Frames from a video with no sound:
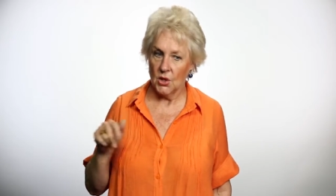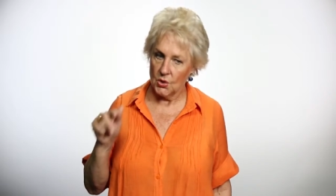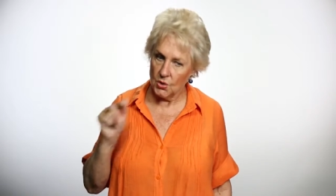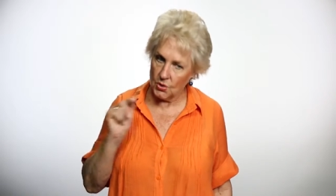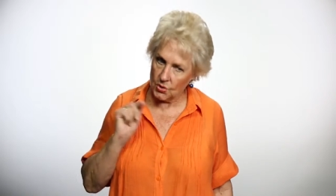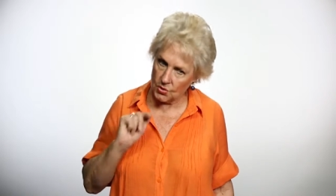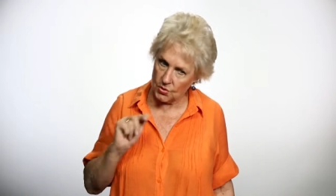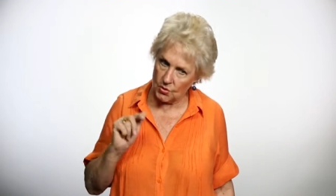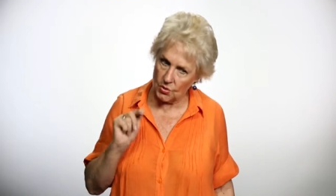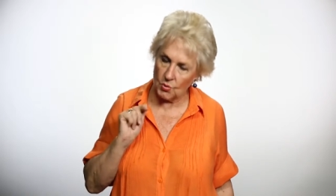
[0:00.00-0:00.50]

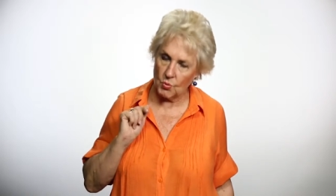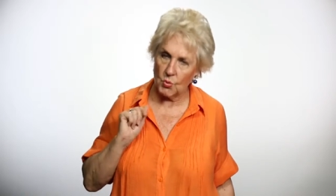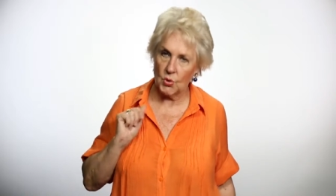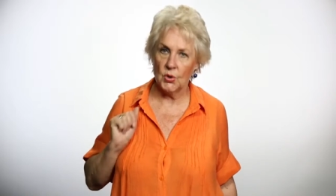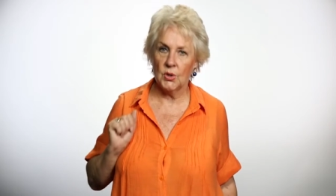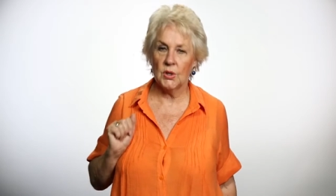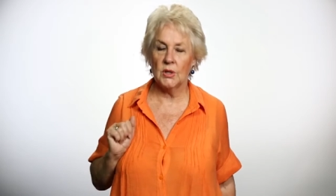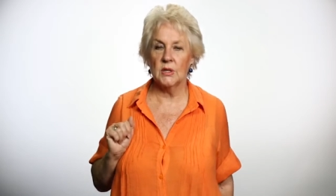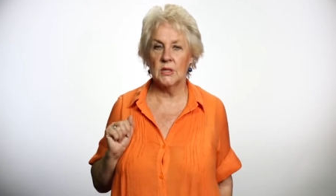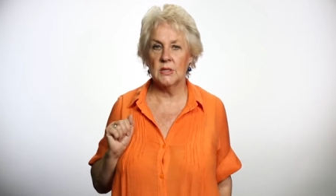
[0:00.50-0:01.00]
You do the
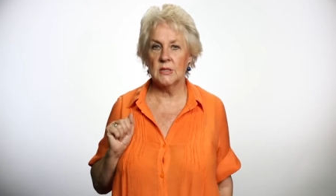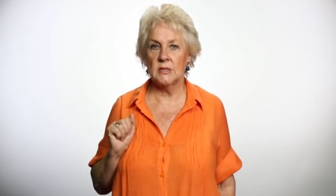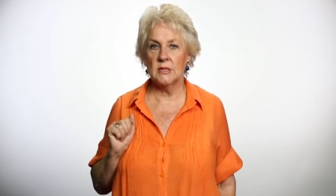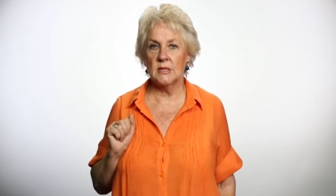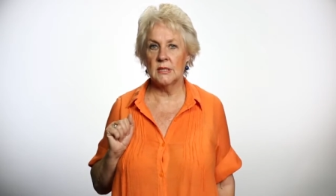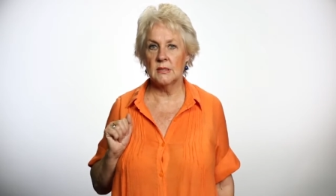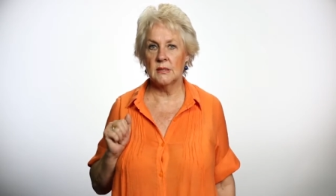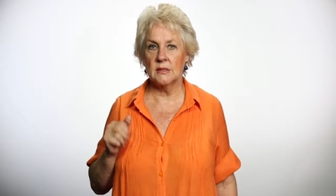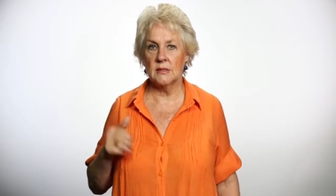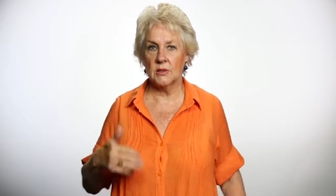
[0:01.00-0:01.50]
work that's
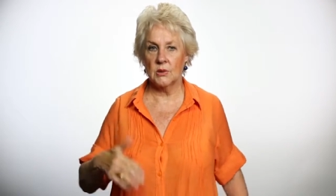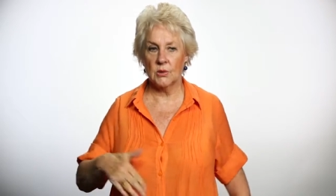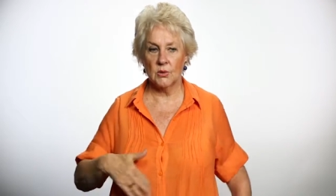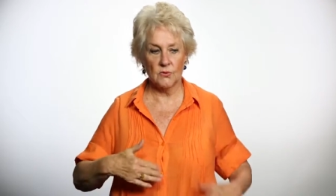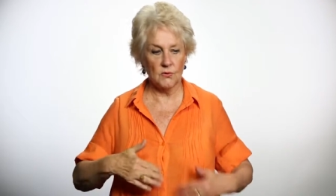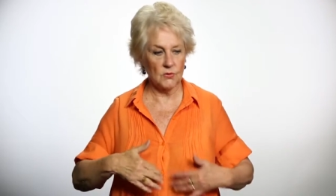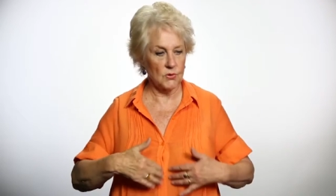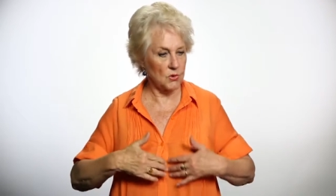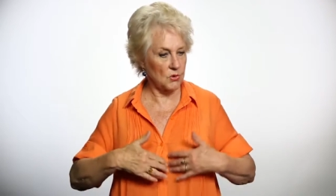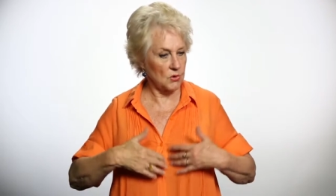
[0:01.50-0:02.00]

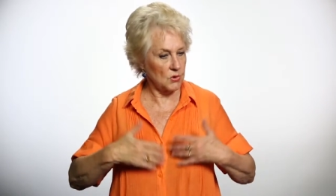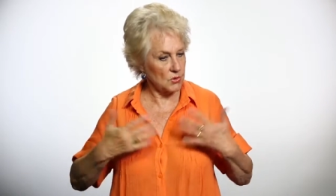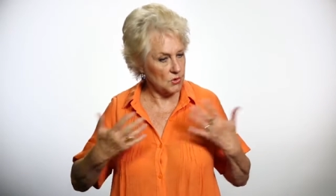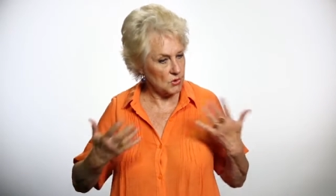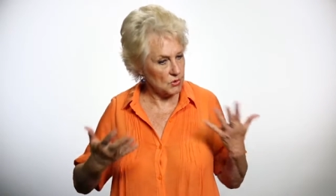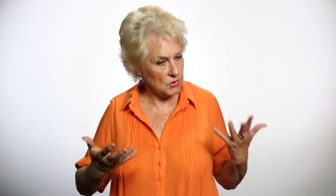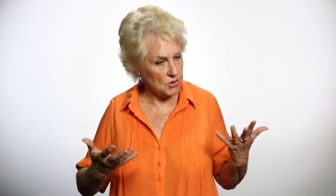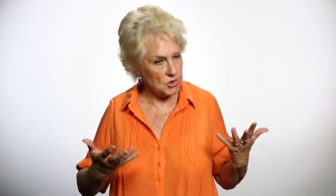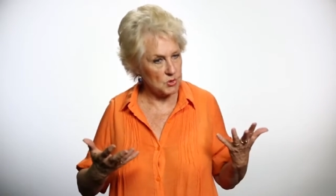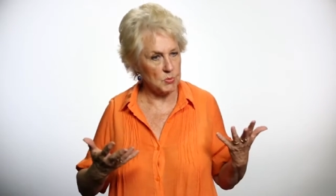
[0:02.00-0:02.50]
necessary for you to
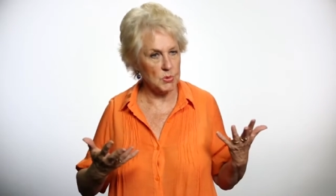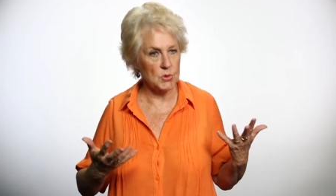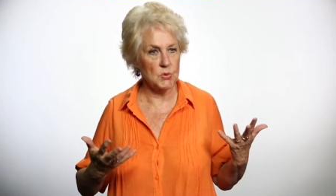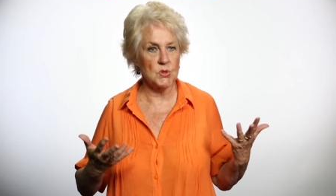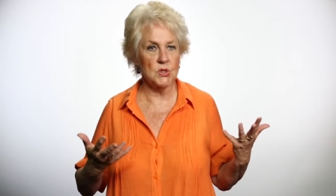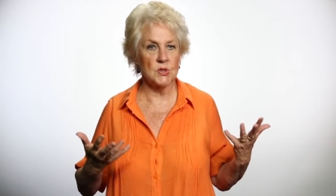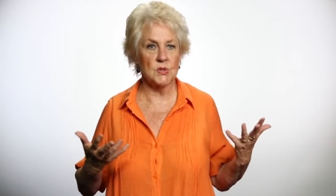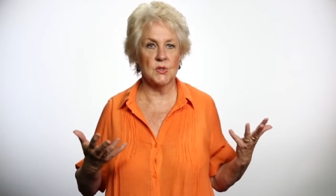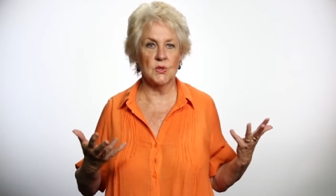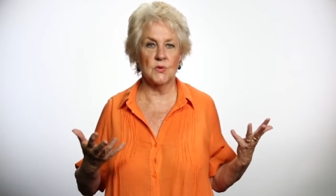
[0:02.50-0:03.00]
do to
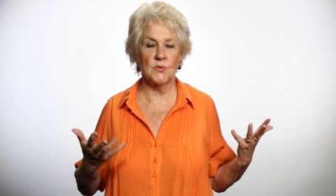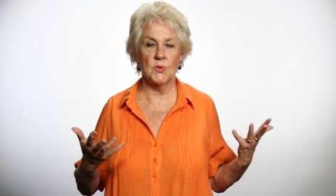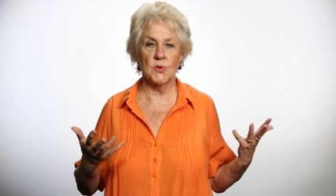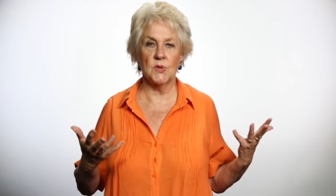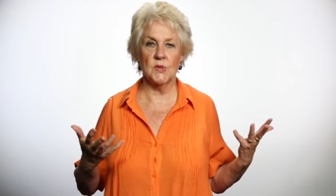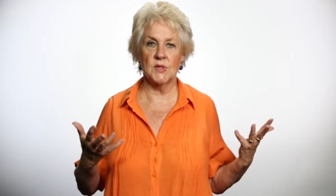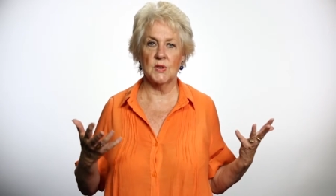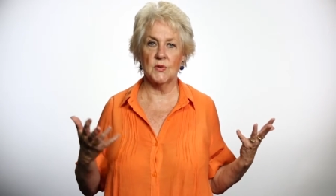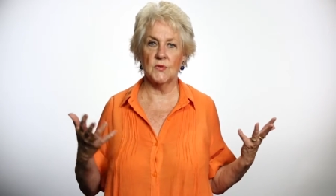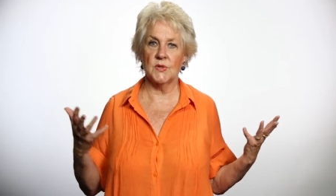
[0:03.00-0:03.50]
build your self
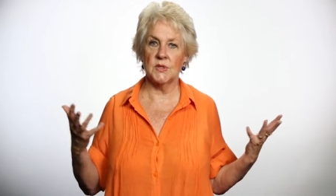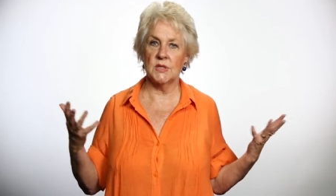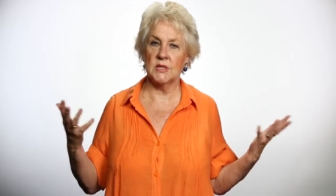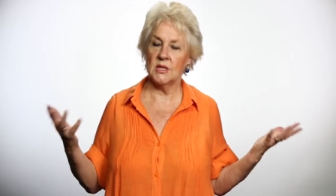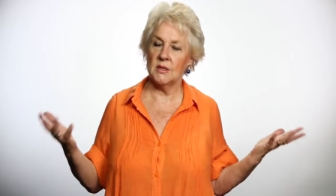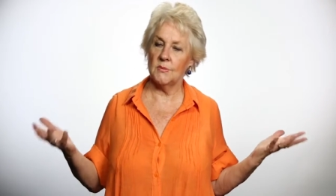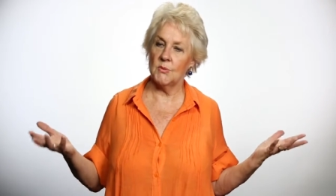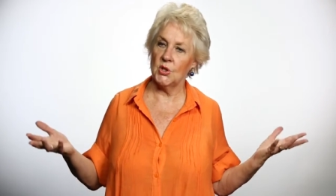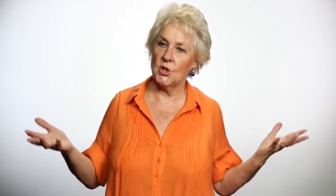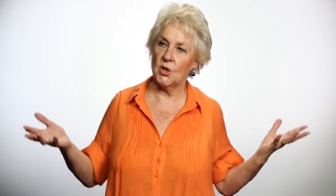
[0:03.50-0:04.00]
worth, self
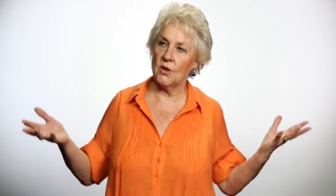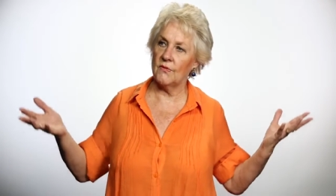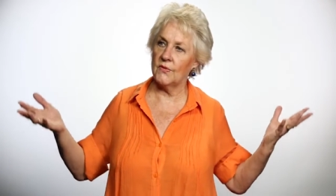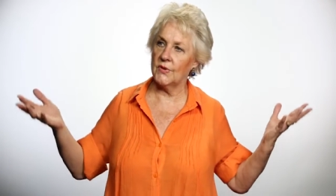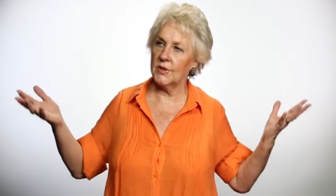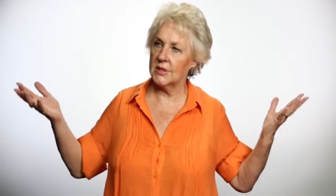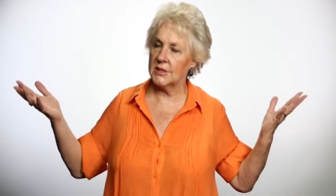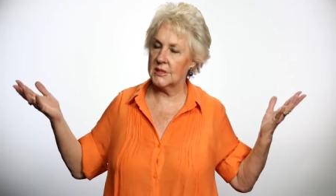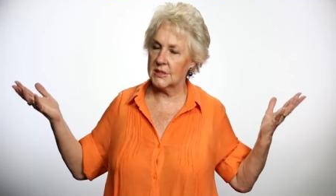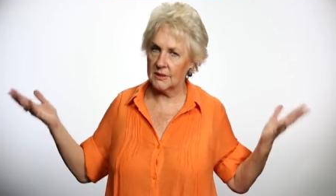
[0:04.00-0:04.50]
esteem, your
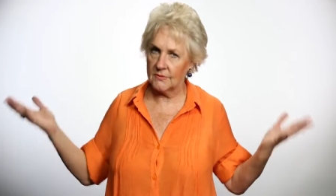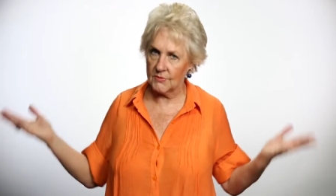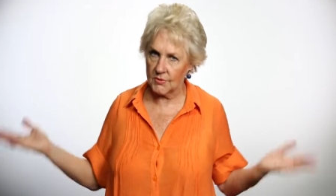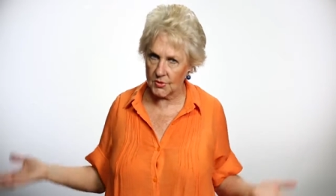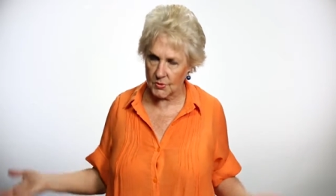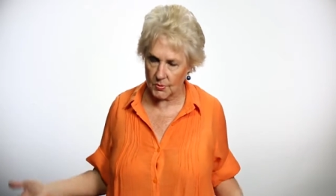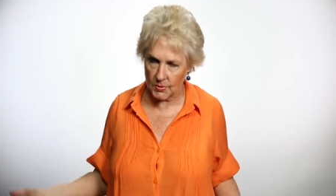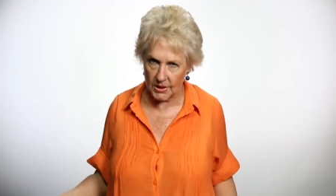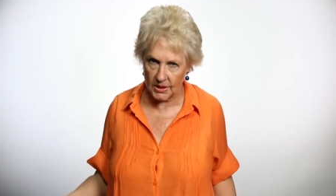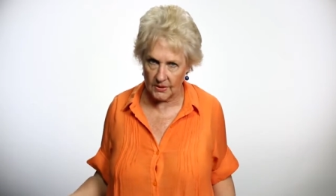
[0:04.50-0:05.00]
confidence
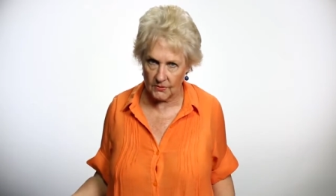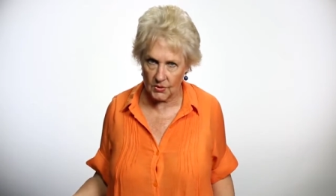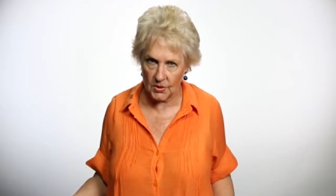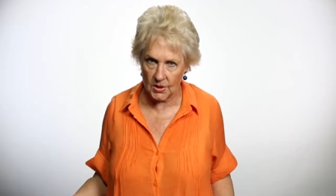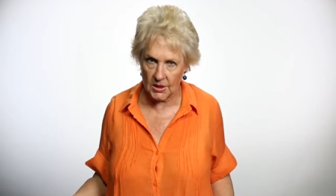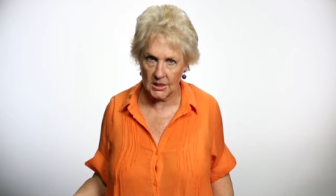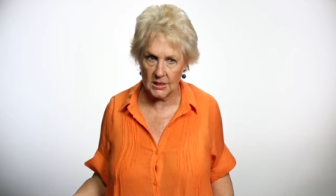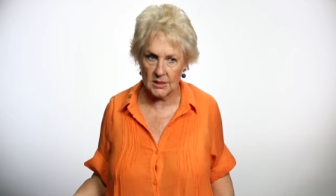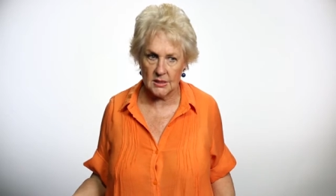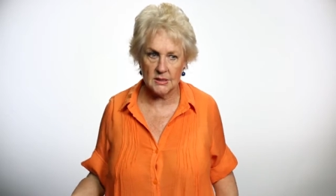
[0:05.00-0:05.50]
levels, whatever
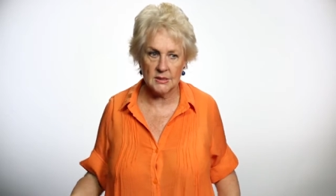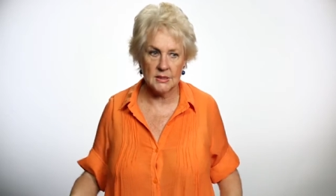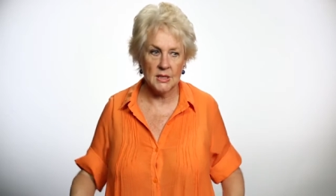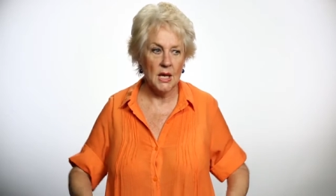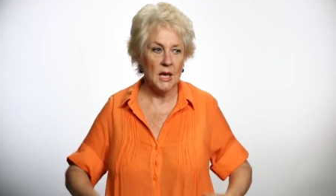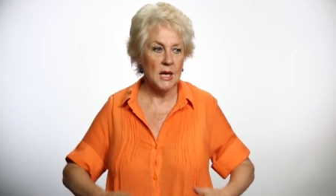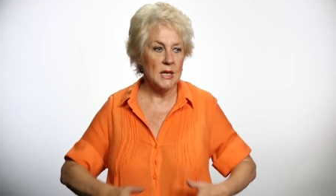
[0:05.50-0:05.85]
it is,